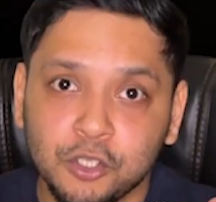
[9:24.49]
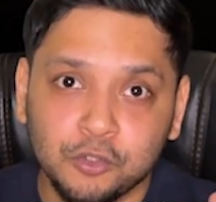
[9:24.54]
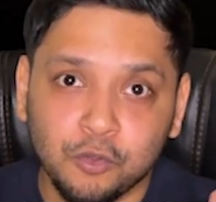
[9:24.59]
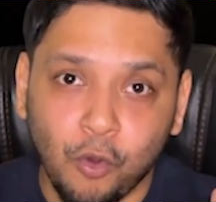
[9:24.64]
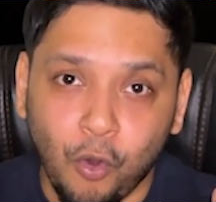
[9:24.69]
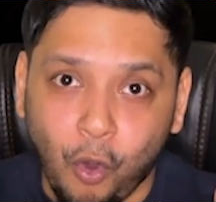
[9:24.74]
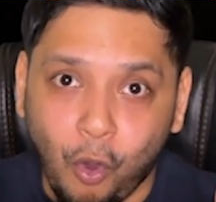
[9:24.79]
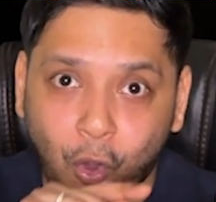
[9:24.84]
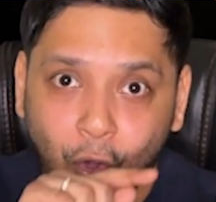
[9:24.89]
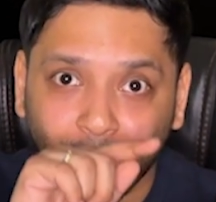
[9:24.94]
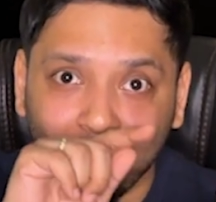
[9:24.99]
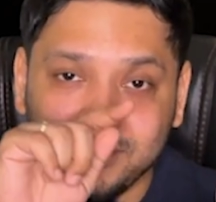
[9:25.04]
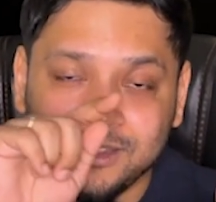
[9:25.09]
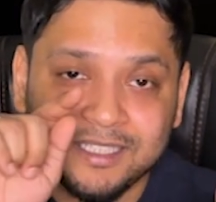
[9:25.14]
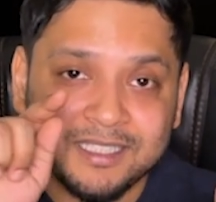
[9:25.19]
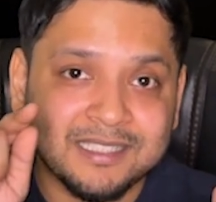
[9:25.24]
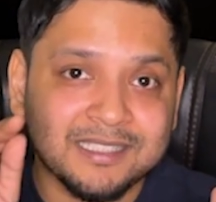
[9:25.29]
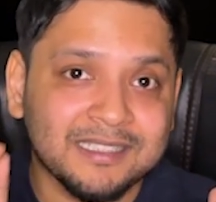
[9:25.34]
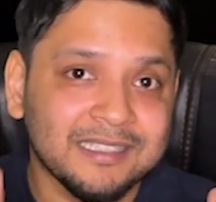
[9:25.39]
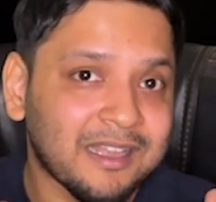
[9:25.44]
So all
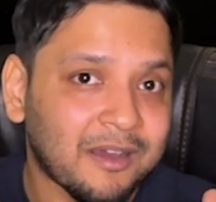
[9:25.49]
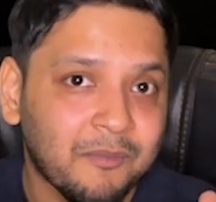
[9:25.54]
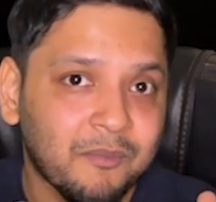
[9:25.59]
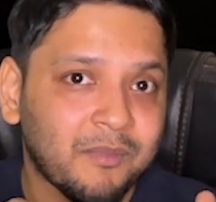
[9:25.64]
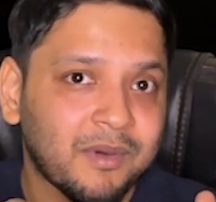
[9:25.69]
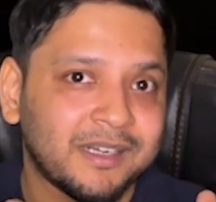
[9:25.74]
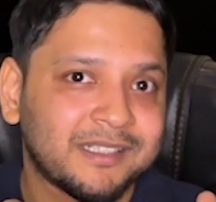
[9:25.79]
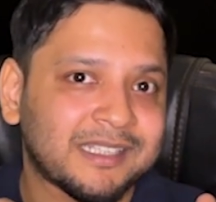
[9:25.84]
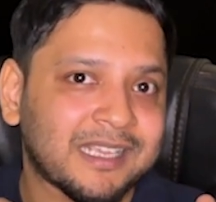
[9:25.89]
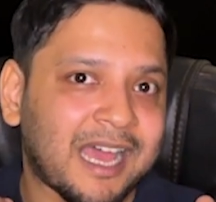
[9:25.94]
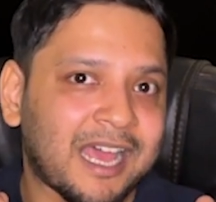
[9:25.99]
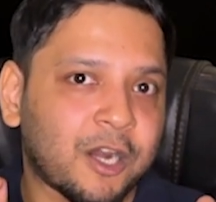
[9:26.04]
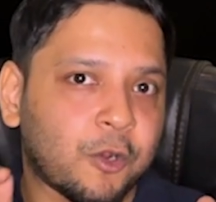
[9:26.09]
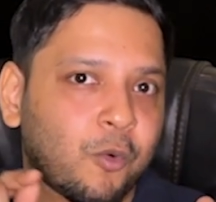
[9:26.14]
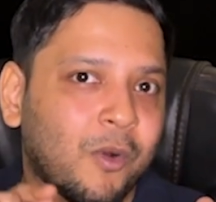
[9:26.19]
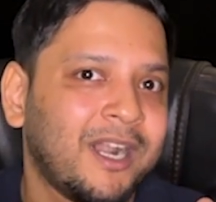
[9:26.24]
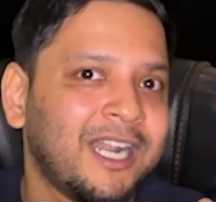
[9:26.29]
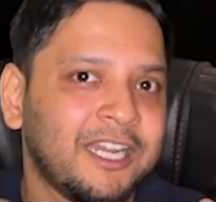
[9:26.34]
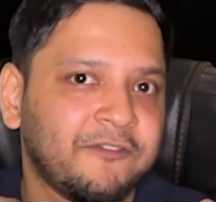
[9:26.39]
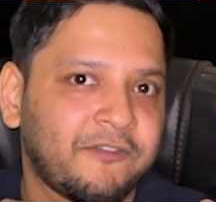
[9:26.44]
these numbers are
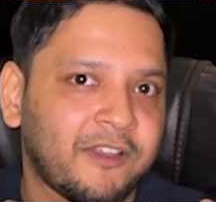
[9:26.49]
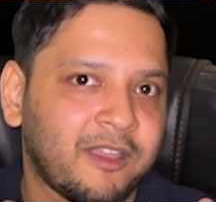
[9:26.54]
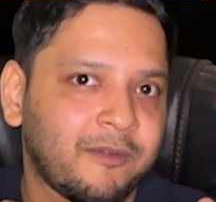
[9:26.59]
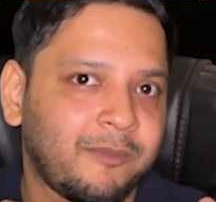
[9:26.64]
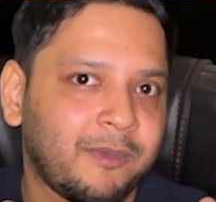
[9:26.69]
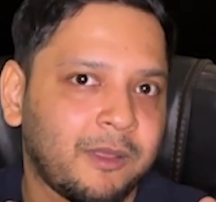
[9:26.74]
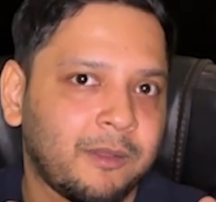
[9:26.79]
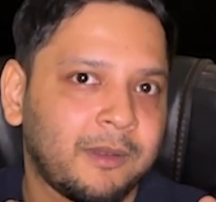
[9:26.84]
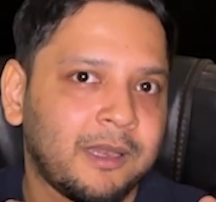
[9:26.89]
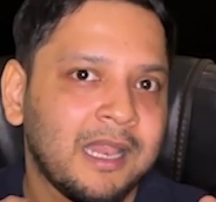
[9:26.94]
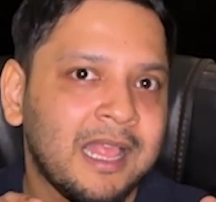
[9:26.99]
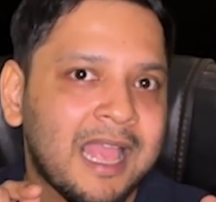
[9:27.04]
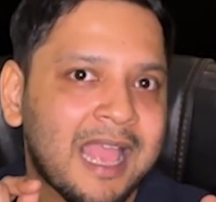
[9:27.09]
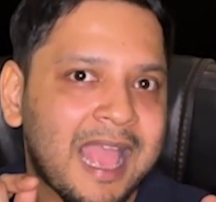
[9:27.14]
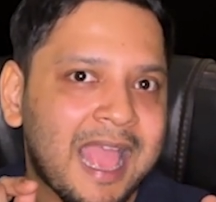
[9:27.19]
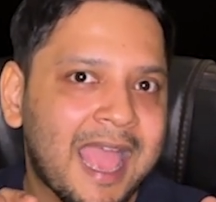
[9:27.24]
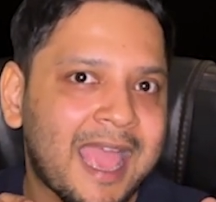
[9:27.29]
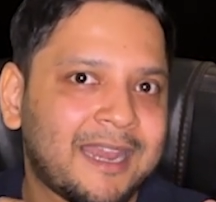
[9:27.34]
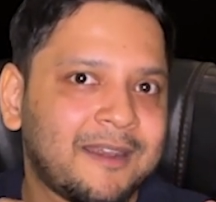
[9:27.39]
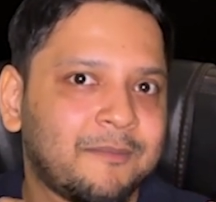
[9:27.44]
quantifiable
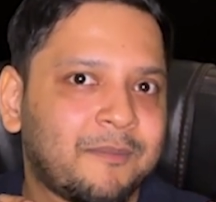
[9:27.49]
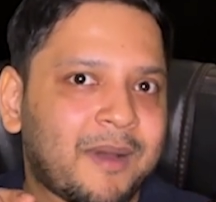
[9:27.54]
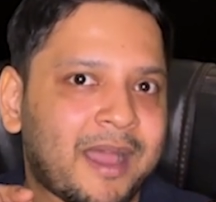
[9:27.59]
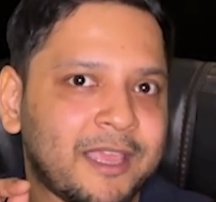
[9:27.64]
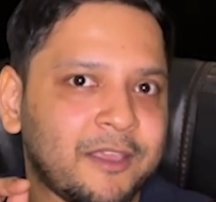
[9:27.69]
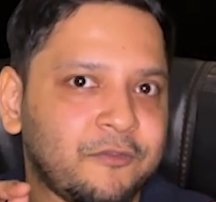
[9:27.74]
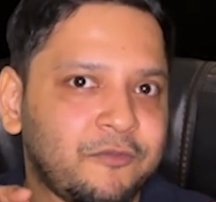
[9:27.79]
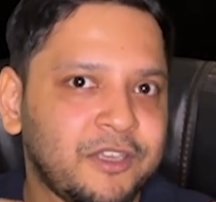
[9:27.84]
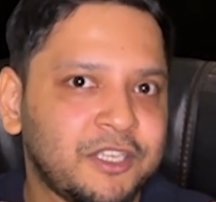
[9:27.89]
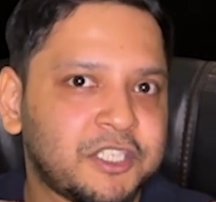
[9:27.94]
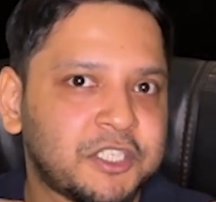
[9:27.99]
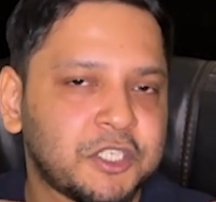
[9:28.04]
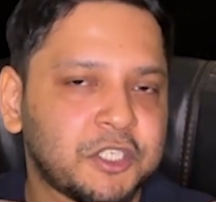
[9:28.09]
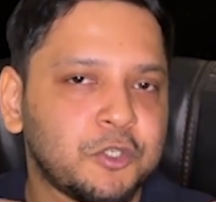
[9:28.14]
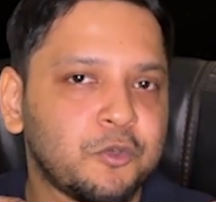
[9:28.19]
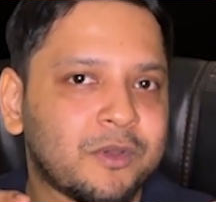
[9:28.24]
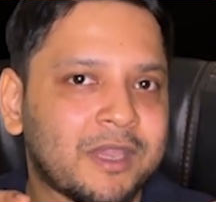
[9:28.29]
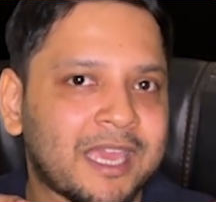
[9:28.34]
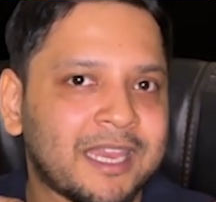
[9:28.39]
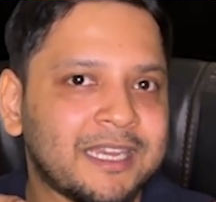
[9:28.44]
and by which
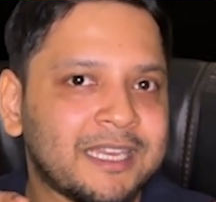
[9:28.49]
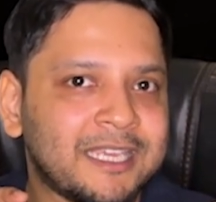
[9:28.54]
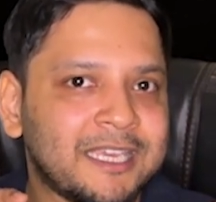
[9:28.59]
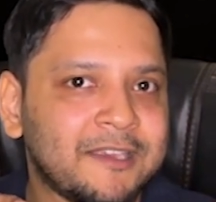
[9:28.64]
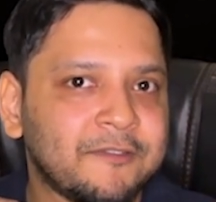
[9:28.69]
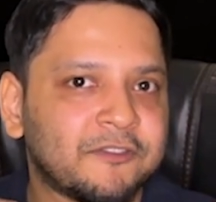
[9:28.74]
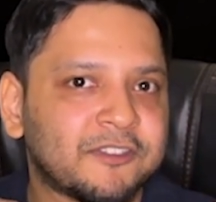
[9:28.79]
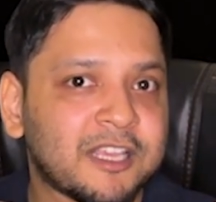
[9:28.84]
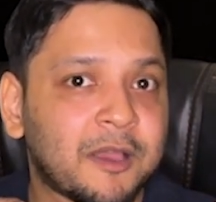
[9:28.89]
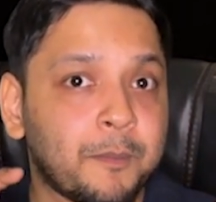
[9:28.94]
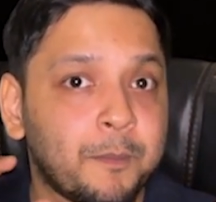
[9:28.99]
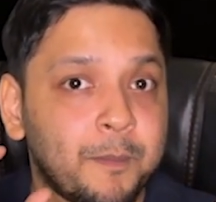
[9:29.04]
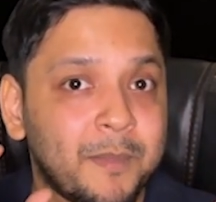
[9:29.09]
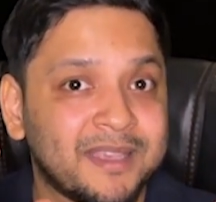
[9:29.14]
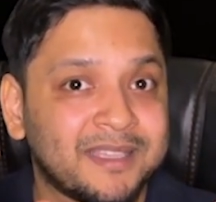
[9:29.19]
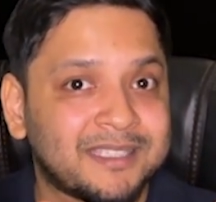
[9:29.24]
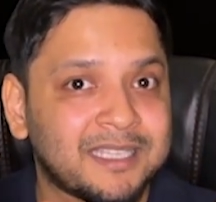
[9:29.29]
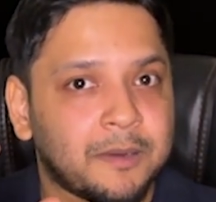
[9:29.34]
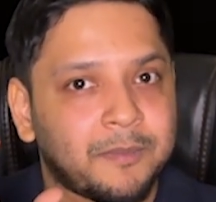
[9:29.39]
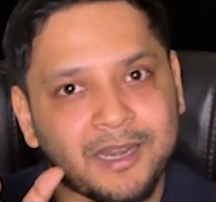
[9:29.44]
you can give some
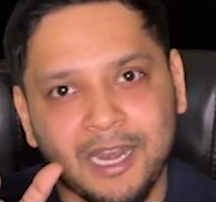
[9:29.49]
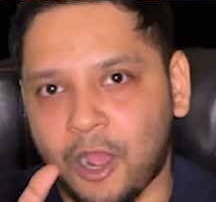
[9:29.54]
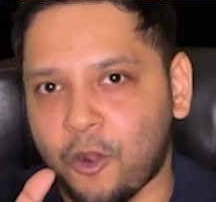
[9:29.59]
measurable